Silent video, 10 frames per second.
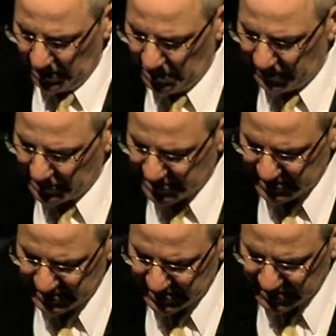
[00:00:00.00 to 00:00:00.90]

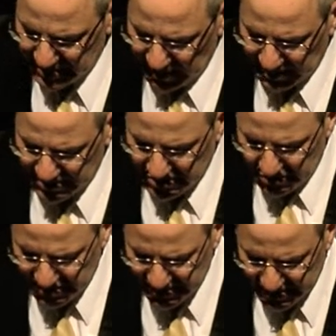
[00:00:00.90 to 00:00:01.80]
universities, and
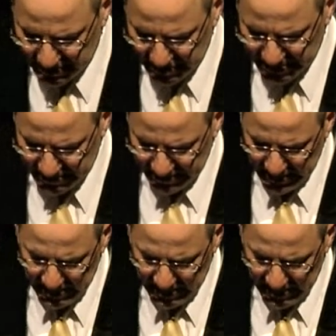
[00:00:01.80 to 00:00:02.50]
school systems.